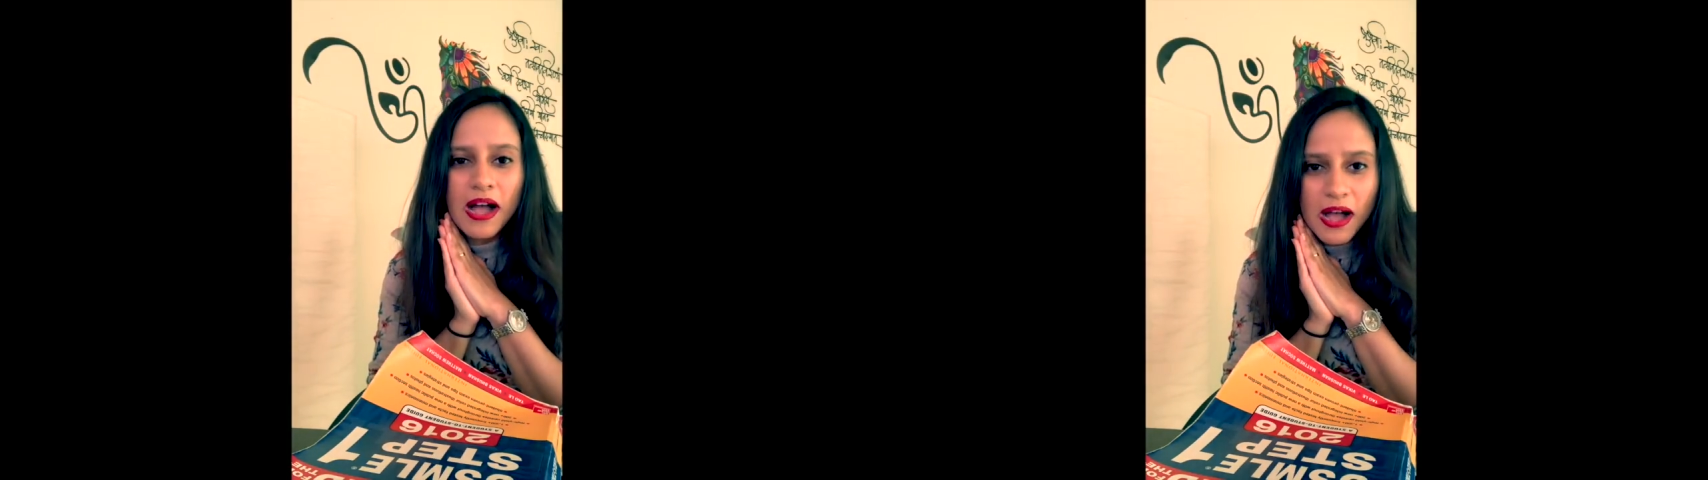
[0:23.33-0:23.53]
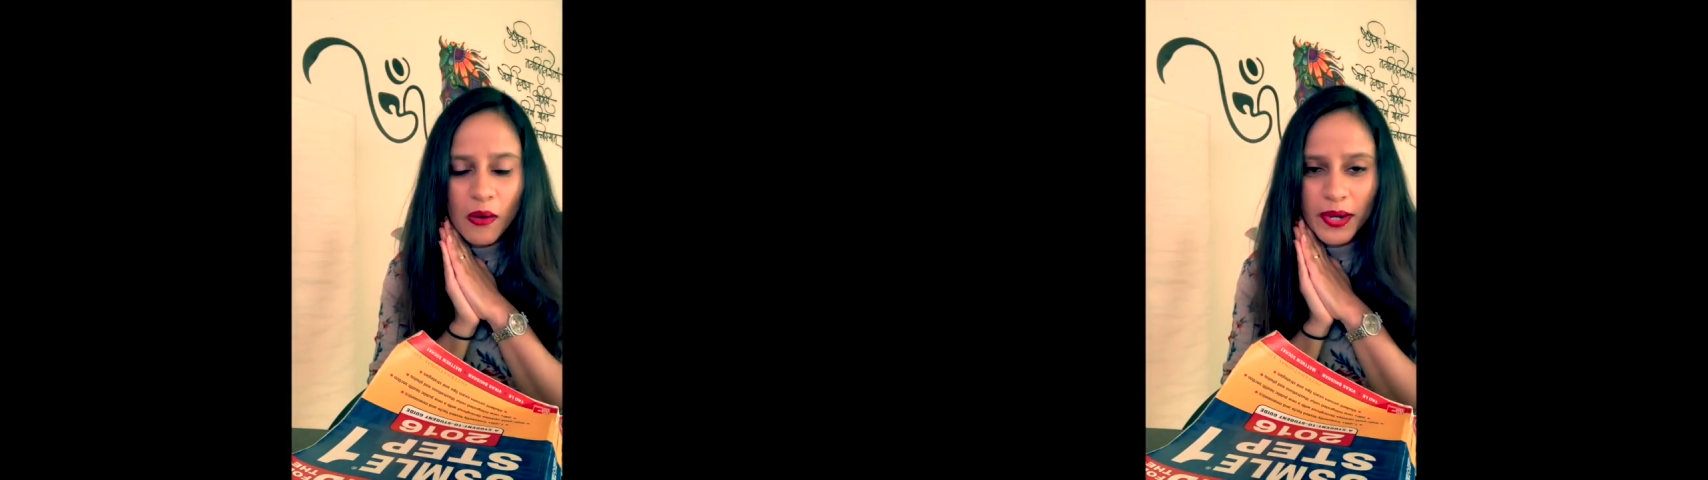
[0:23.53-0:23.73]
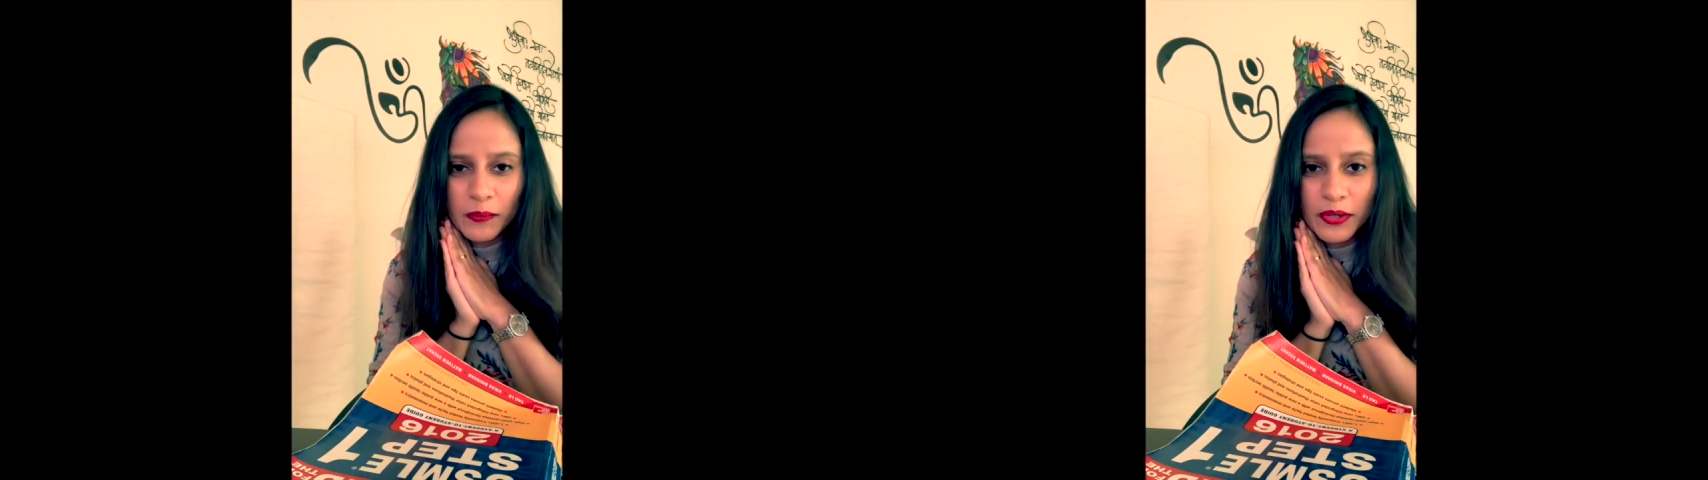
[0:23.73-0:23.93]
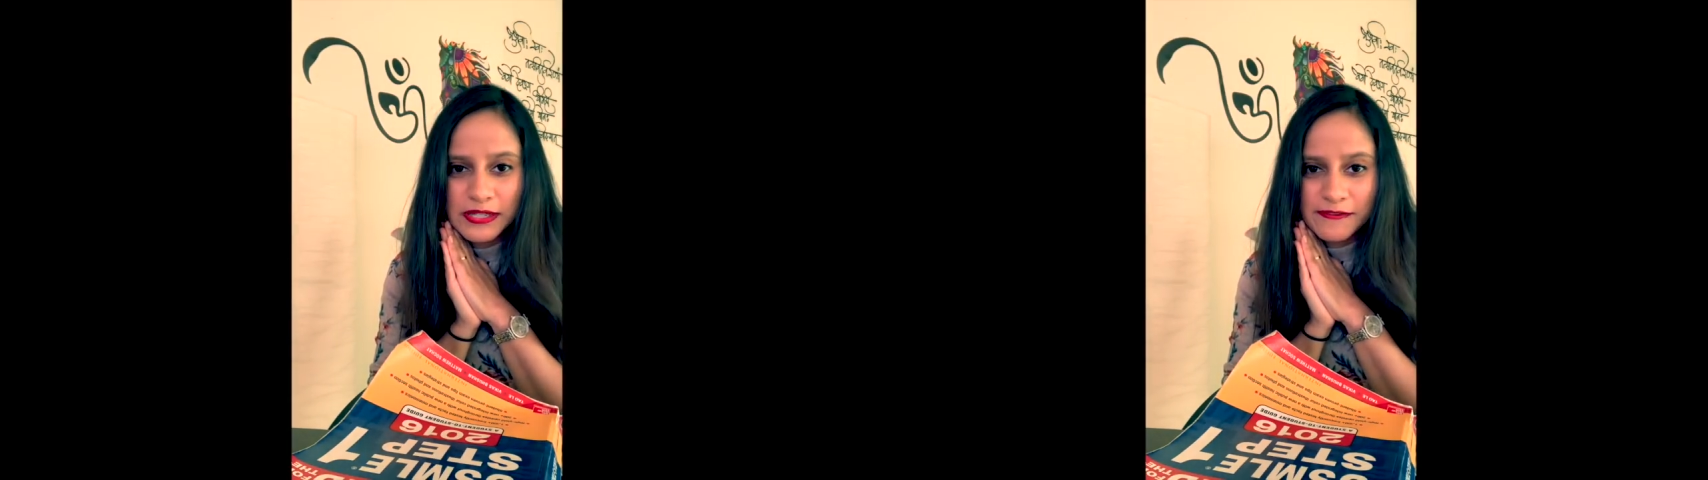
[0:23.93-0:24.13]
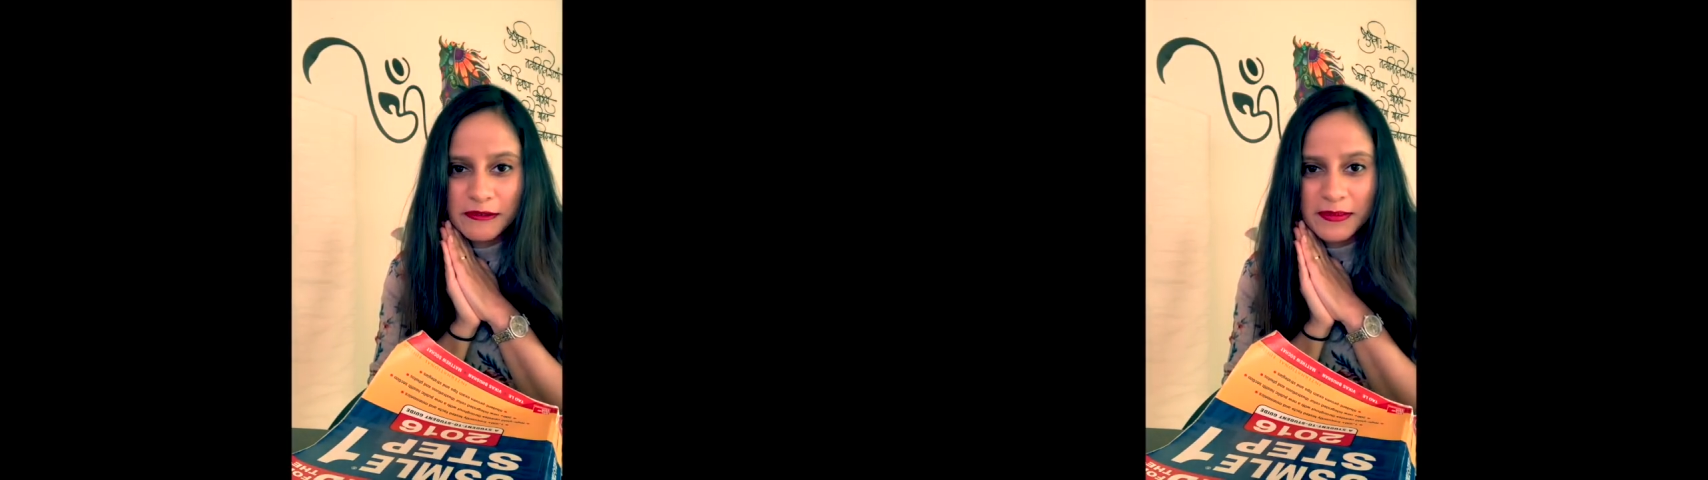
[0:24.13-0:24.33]
how it
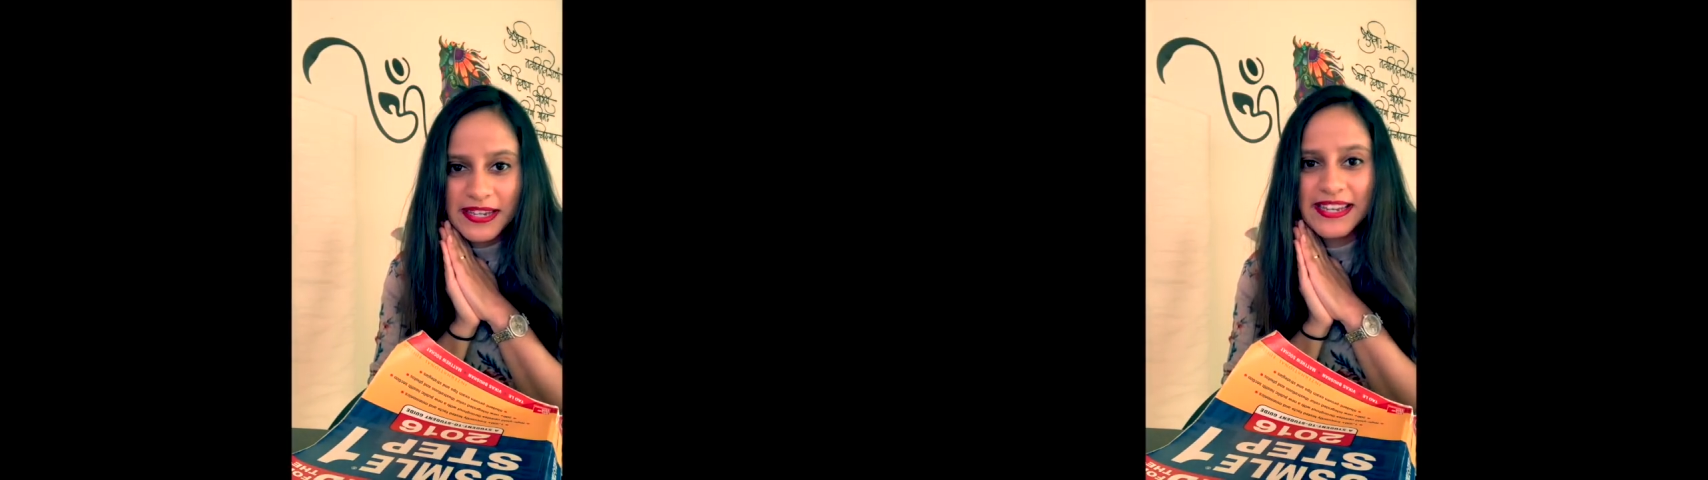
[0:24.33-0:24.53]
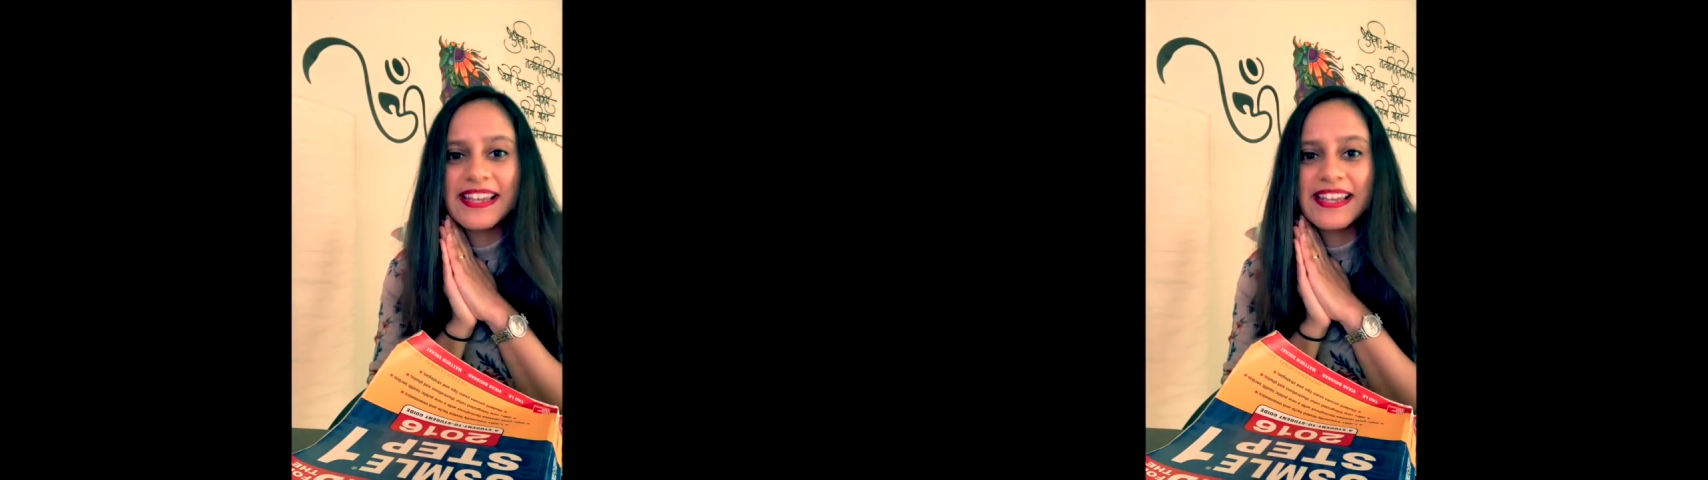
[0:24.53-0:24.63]
was for me.